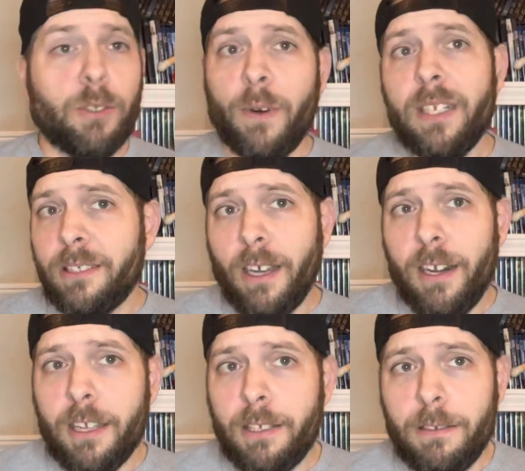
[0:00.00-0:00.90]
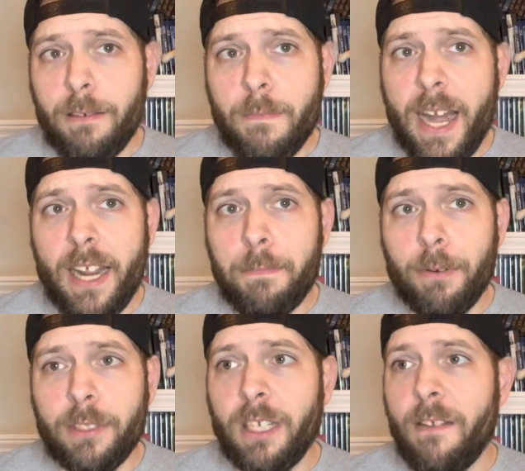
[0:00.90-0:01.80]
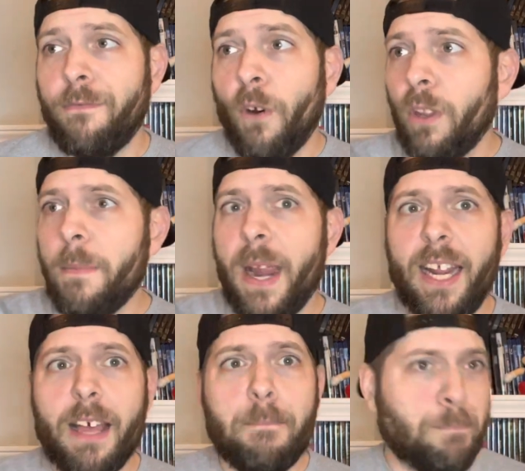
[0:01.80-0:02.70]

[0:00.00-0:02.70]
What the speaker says: or as Sonic Mania puts it, for the mania,